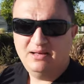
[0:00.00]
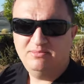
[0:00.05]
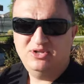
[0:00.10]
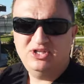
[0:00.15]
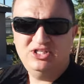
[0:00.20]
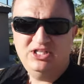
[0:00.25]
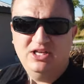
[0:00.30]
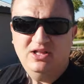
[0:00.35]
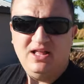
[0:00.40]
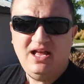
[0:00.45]
I'm
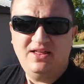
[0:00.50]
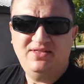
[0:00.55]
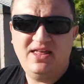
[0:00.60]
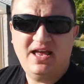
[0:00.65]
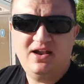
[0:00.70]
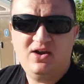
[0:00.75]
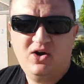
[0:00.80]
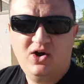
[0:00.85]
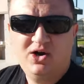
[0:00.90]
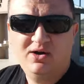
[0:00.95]
still at
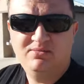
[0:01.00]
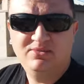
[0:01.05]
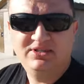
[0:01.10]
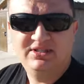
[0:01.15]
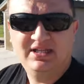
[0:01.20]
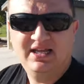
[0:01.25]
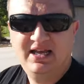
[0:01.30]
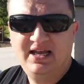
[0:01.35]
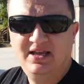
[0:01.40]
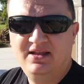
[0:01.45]
that arm's
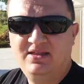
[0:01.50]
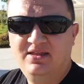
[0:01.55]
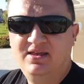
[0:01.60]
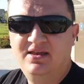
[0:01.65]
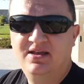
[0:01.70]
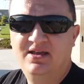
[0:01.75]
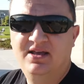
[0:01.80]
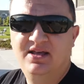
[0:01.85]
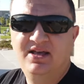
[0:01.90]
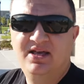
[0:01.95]
length,
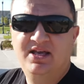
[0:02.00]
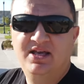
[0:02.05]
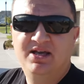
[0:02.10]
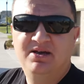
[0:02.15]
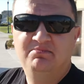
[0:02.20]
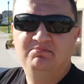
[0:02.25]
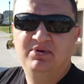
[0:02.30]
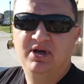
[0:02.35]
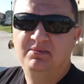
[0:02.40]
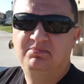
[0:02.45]

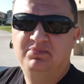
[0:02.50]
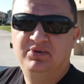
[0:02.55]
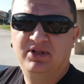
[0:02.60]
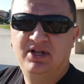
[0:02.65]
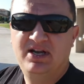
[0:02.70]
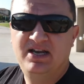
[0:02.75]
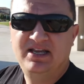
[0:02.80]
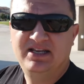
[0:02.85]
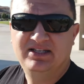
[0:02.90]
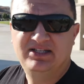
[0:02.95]
but
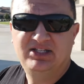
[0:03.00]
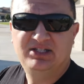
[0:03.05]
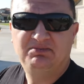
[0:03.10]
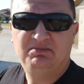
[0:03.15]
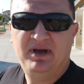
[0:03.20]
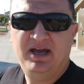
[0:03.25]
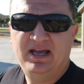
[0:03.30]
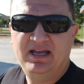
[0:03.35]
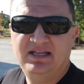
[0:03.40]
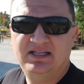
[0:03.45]
plenty of
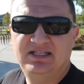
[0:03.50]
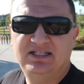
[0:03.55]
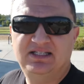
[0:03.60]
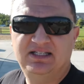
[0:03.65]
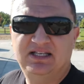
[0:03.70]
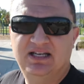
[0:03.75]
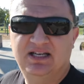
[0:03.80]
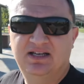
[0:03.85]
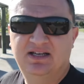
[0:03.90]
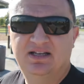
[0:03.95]

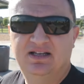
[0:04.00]
space.